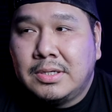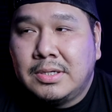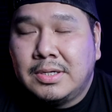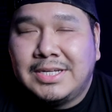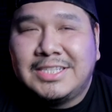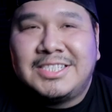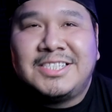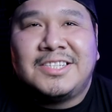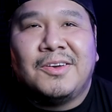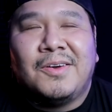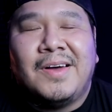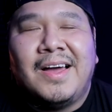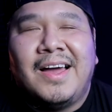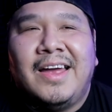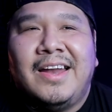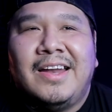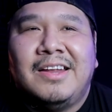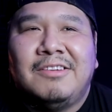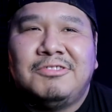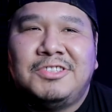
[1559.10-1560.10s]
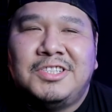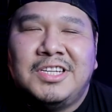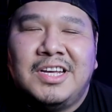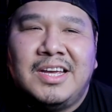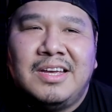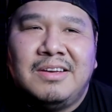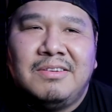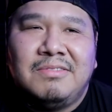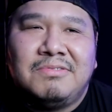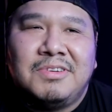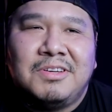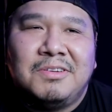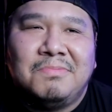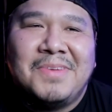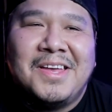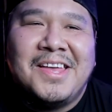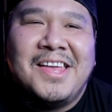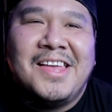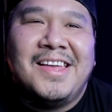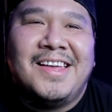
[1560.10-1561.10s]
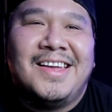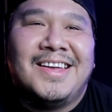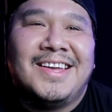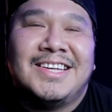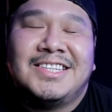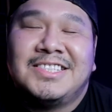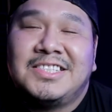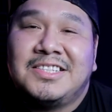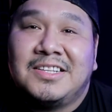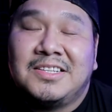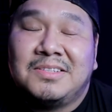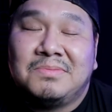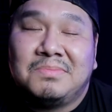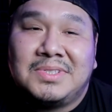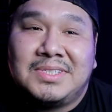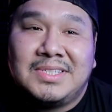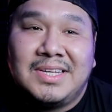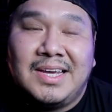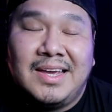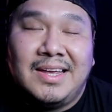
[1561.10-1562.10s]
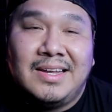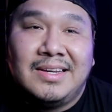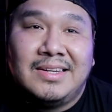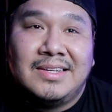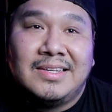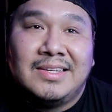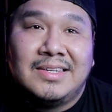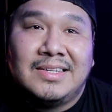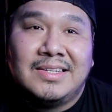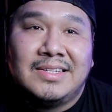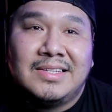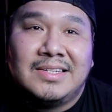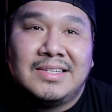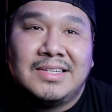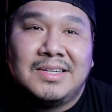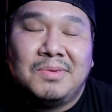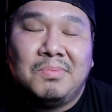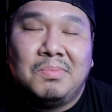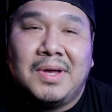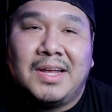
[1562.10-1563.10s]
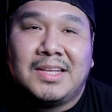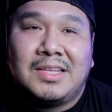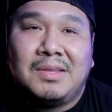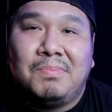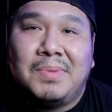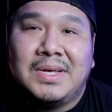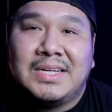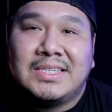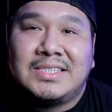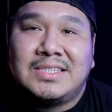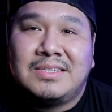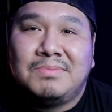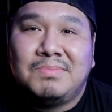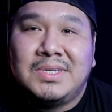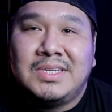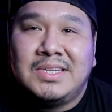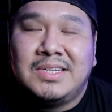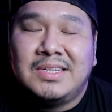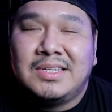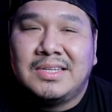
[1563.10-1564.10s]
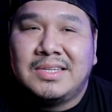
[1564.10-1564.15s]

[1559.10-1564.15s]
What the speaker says: That's so INFJ of him. That's all I'm saying. He brought the best of me.